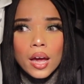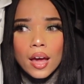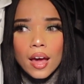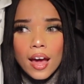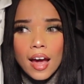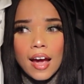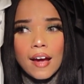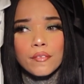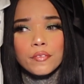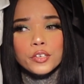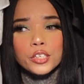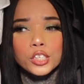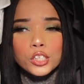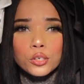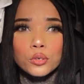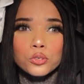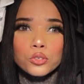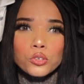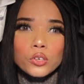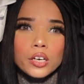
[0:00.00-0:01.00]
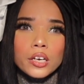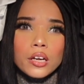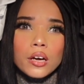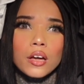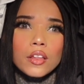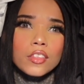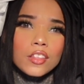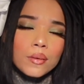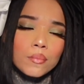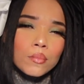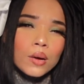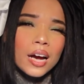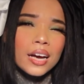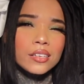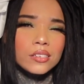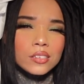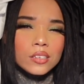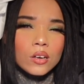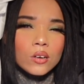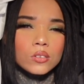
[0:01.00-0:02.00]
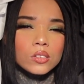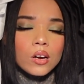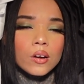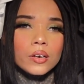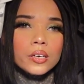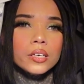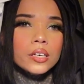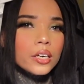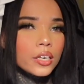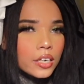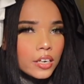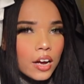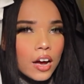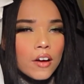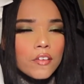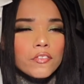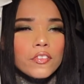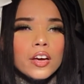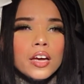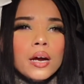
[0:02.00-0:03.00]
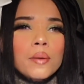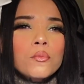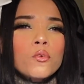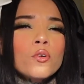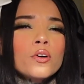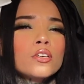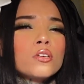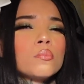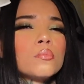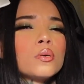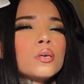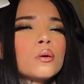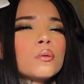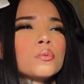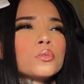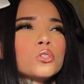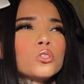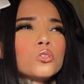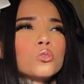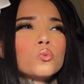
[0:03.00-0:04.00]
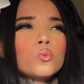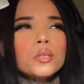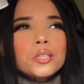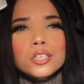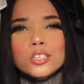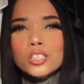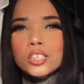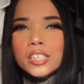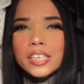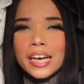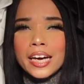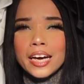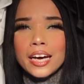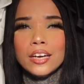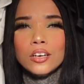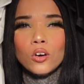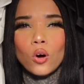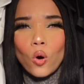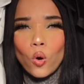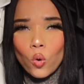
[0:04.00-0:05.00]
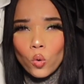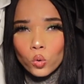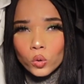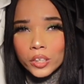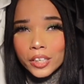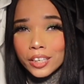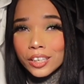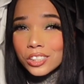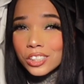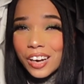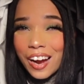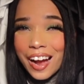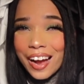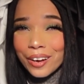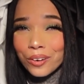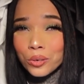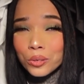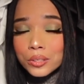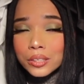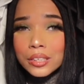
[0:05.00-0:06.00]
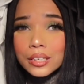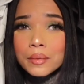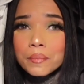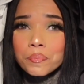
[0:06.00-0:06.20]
have children that my cells are good enough and I'm going to be able to withstand holding a child,